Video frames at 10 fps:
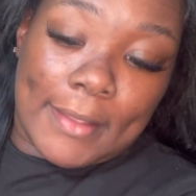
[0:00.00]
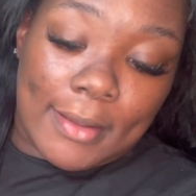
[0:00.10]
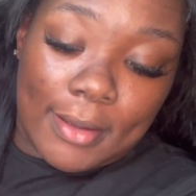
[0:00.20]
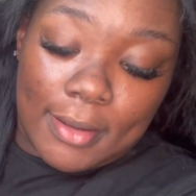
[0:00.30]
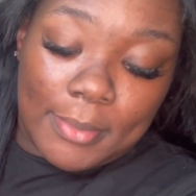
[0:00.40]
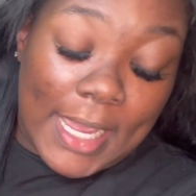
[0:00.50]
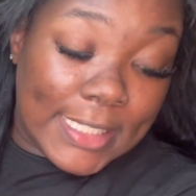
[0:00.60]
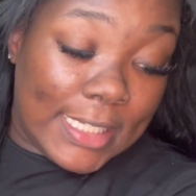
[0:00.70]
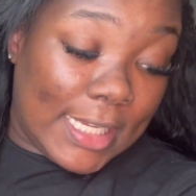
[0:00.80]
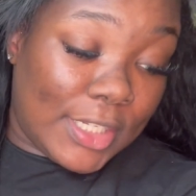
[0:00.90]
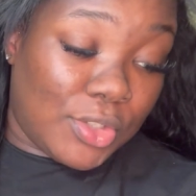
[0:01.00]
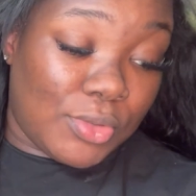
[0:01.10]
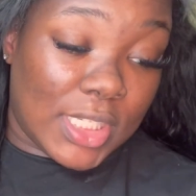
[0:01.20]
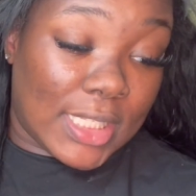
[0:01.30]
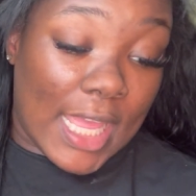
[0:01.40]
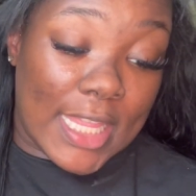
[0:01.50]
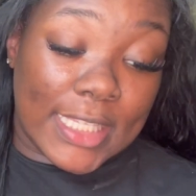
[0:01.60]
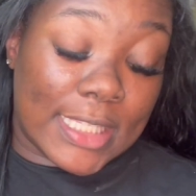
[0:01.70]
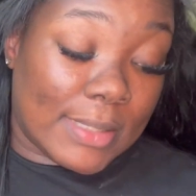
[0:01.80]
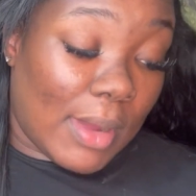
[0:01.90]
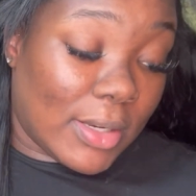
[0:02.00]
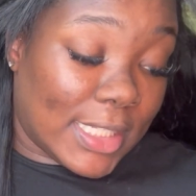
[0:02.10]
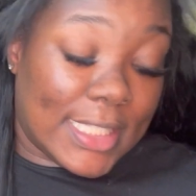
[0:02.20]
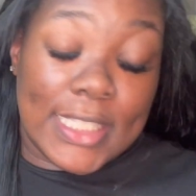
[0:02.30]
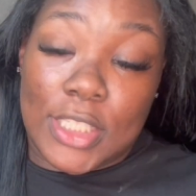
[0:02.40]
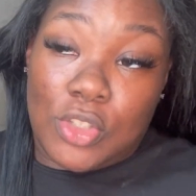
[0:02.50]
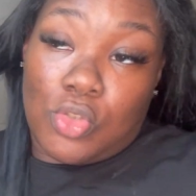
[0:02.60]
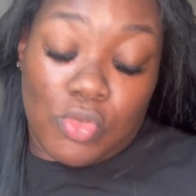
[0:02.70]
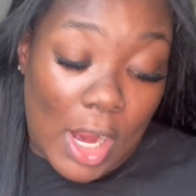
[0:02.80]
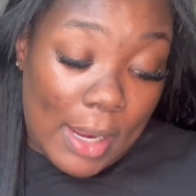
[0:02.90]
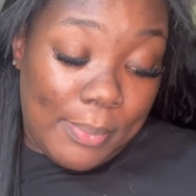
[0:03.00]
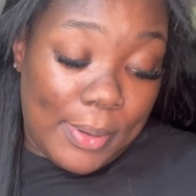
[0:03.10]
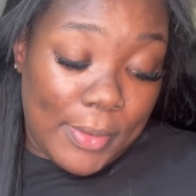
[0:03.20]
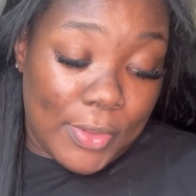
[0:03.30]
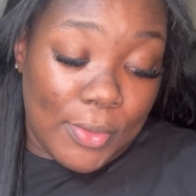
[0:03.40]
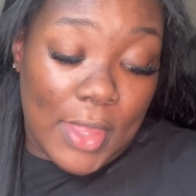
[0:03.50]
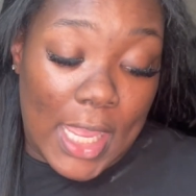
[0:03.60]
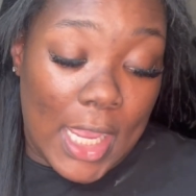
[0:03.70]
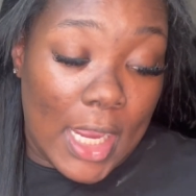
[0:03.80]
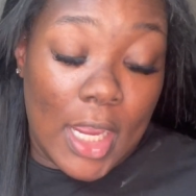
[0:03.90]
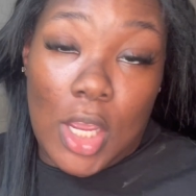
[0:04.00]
I did do just the smallest drop through the hair